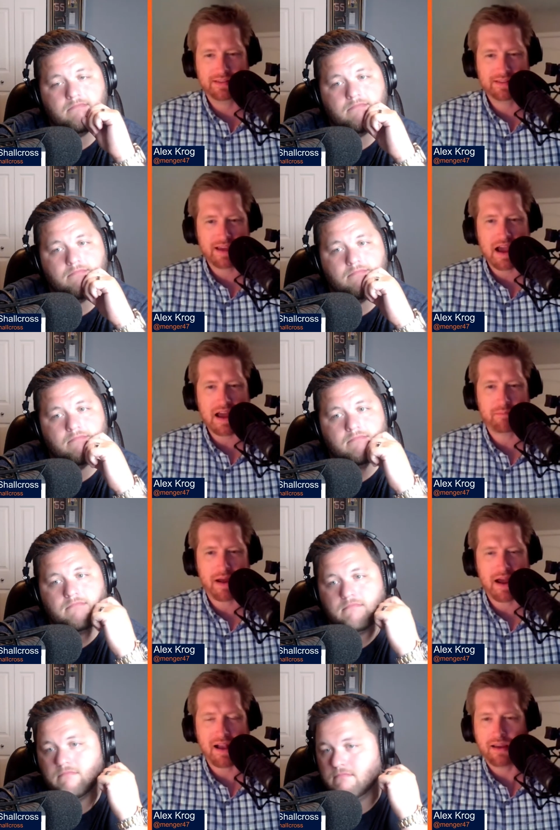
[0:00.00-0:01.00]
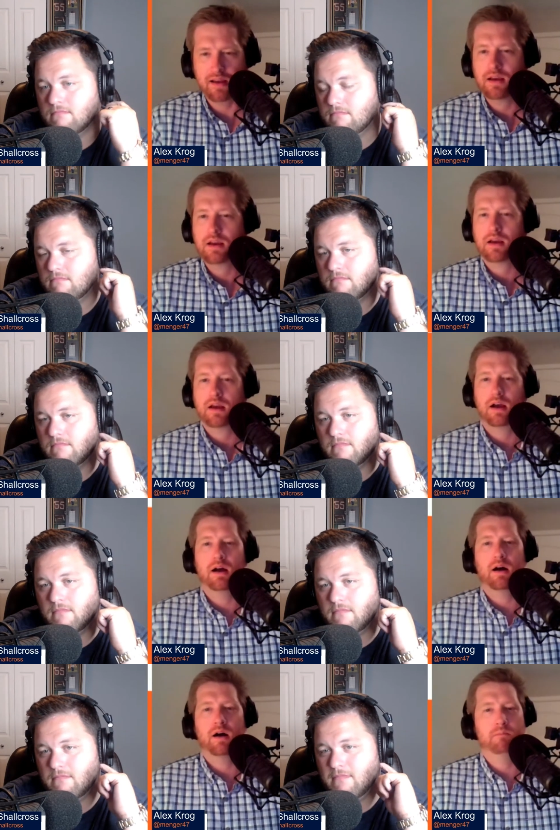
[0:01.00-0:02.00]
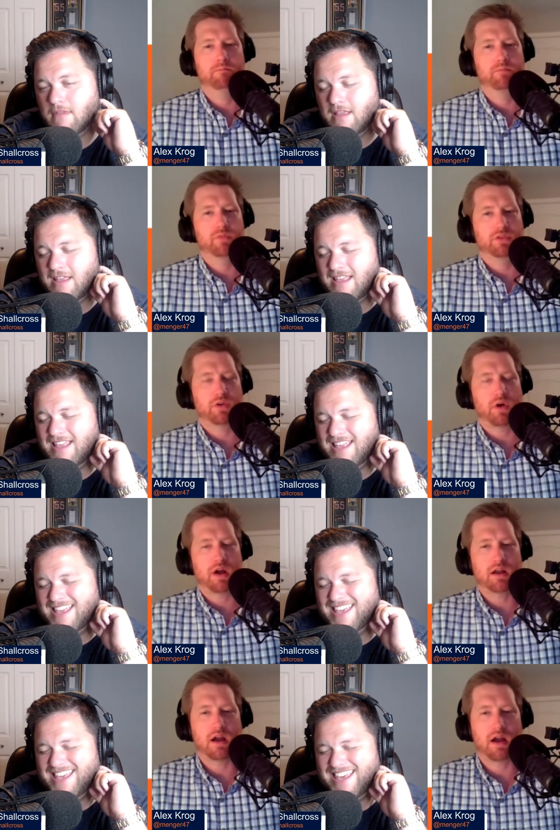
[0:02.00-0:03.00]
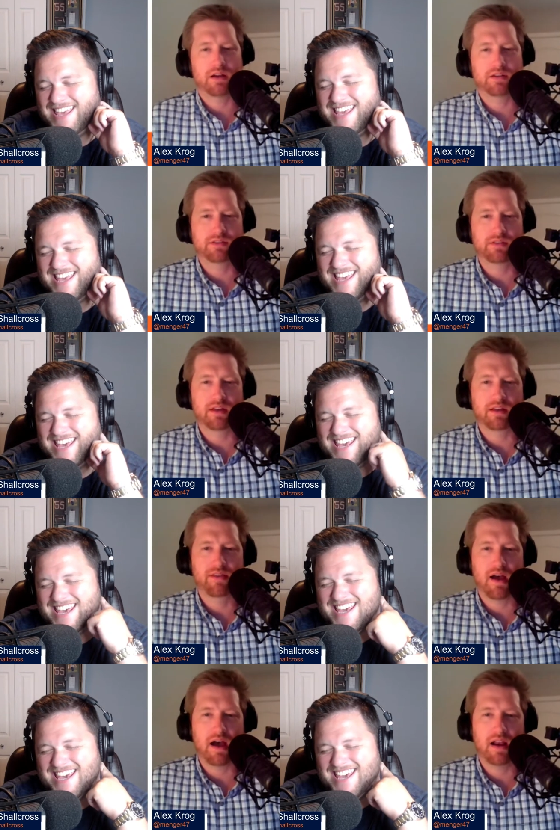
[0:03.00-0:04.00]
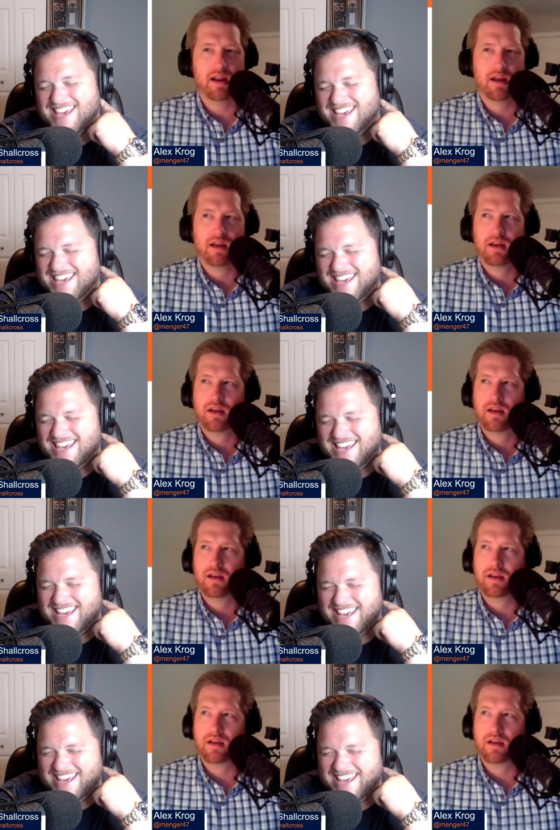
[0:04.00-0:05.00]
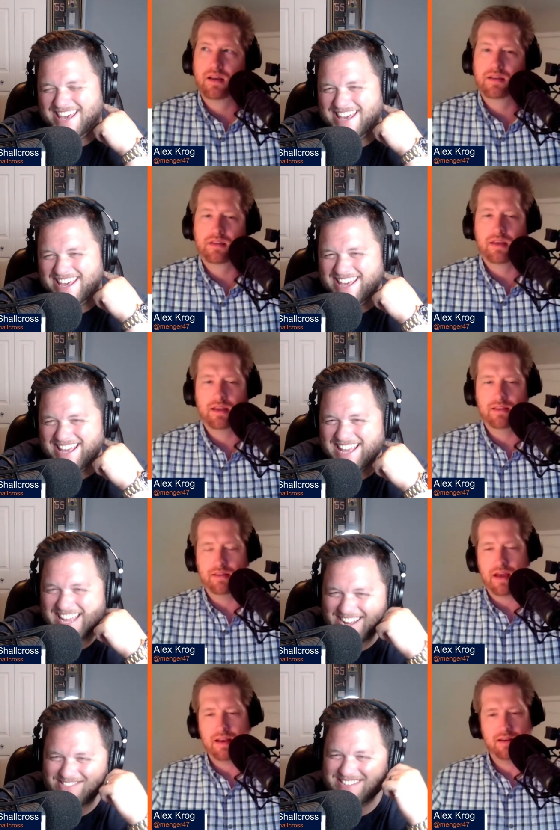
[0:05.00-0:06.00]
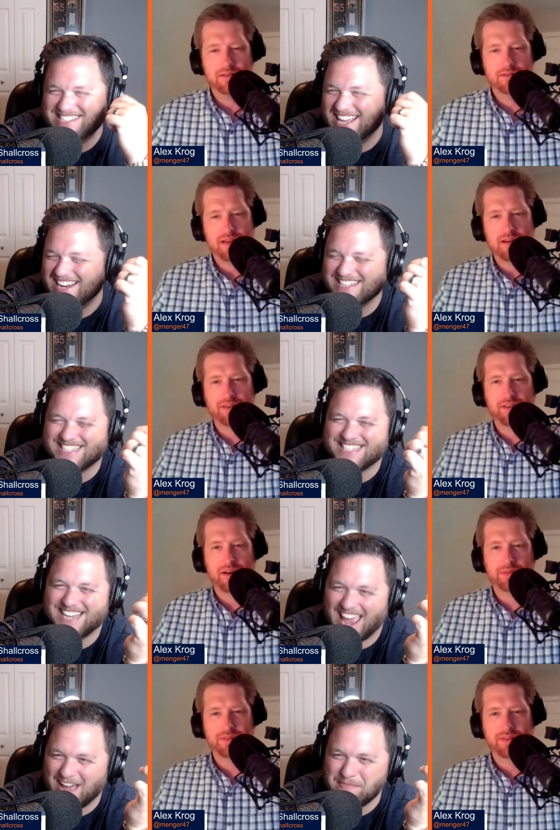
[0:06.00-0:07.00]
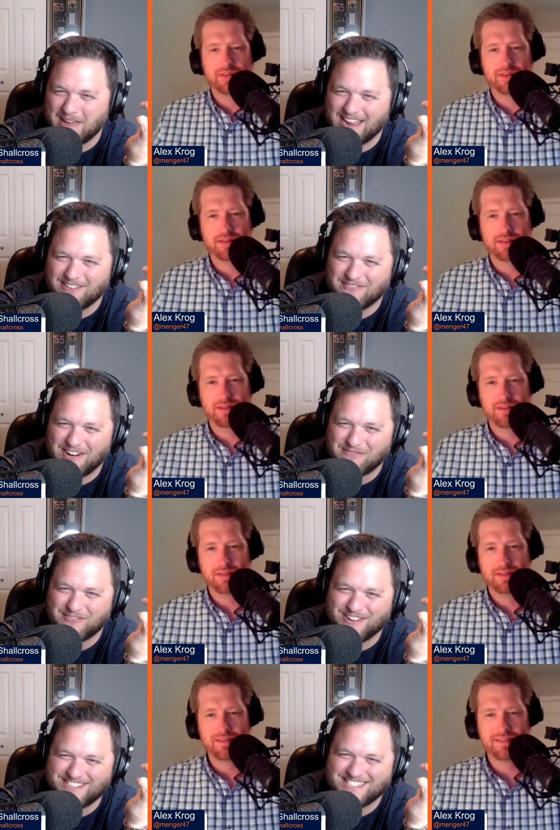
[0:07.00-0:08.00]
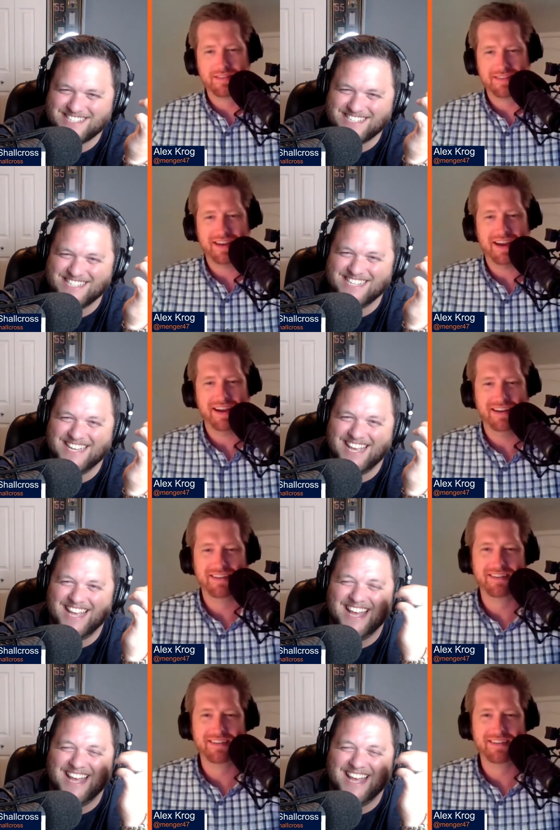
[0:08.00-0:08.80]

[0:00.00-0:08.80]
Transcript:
Speaker 1: a scat back. Um, so I, I just think that, that,
Speaker 2: that, is that Taylor's a scat man reference? Yeah.